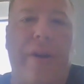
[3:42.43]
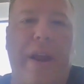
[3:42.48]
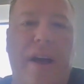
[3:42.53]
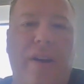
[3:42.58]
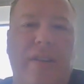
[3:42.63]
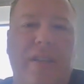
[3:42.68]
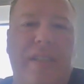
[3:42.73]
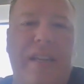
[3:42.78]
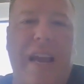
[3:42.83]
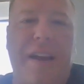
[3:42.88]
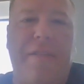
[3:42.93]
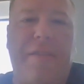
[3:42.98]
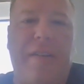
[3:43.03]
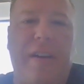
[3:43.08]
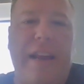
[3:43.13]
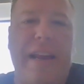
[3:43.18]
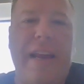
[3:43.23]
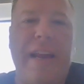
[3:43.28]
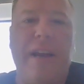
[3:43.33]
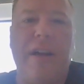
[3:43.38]
will now
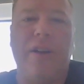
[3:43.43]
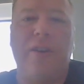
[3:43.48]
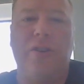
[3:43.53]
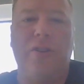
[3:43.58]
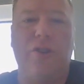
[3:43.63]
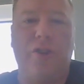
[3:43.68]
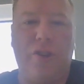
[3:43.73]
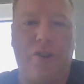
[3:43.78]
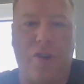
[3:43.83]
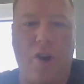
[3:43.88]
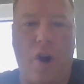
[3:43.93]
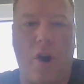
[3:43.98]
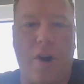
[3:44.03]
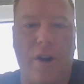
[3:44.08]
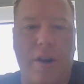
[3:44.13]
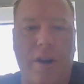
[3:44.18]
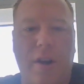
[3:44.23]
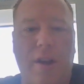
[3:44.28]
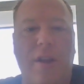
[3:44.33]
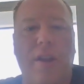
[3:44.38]
safely
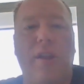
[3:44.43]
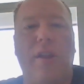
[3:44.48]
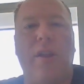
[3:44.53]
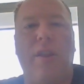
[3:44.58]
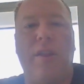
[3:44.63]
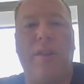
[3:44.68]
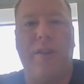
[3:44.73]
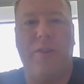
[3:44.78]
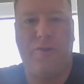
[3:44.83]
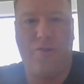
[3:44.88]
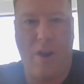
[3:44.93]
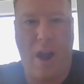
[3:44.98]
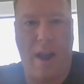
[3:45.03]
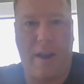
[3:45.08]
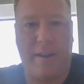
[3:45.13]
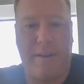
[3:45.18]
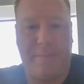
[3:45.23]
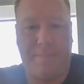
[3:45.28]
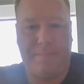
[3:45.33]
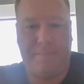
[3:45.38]
start the
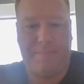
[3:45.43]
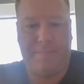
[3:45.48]
truck.